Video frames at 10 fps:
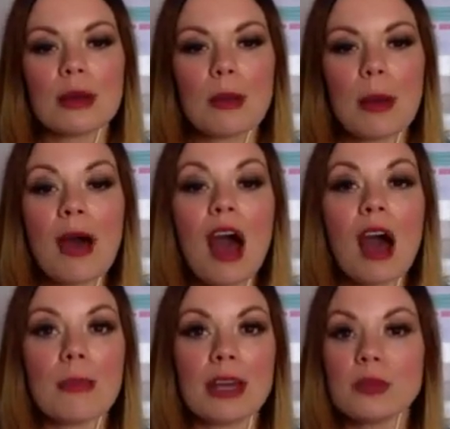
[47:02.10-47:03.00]

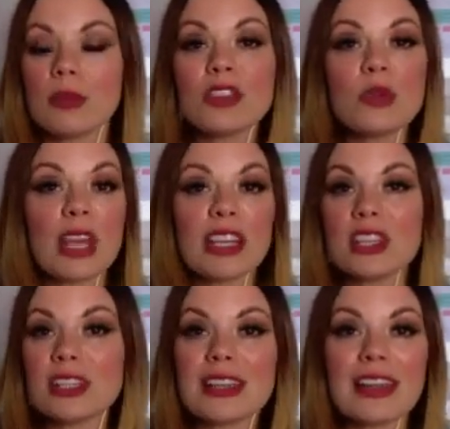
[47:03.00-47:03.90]
apartment with 2
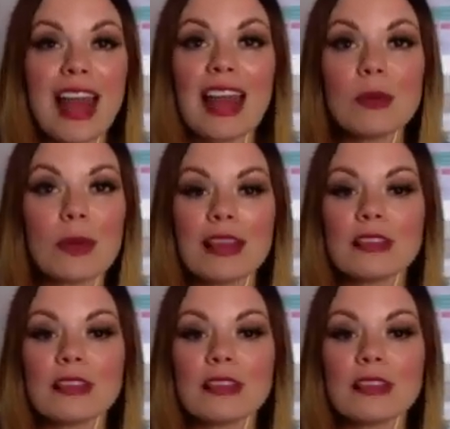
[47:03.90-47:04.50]
kitchens in there anyway,